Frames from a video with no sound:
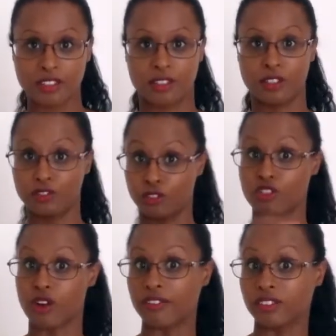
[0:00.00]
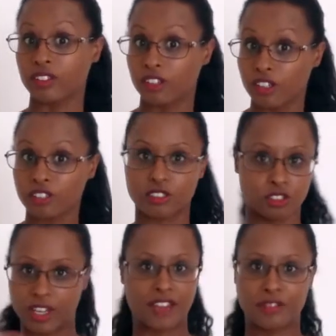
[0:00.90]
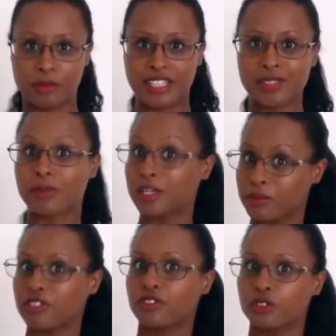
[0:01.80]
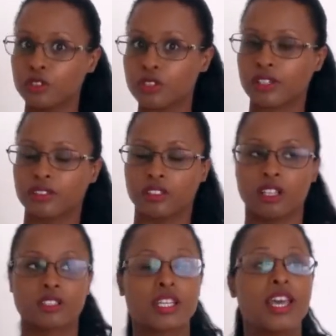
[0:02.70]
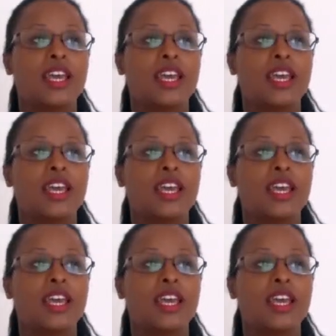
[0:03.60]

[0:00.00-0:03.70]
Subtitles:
If you travel a lot, don't have to be expat, but if you do travel a lot,